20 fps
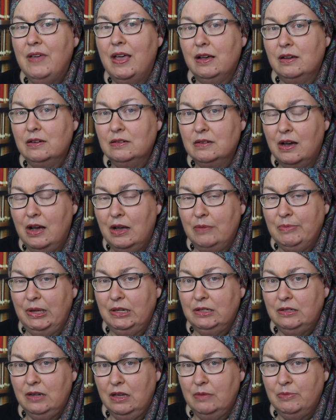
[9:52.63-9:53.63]

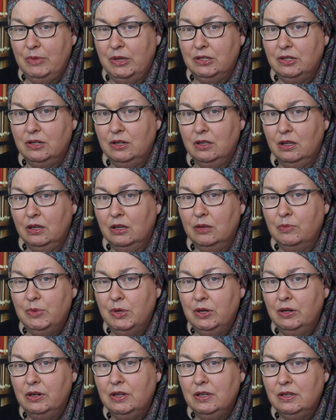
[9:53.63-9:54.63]
economic damage to the
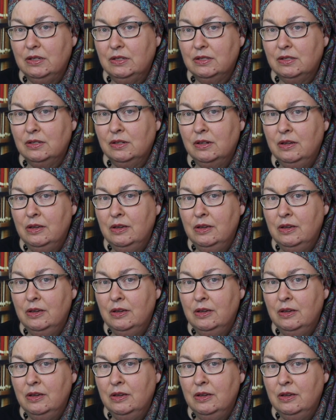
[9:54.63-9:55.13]
communities.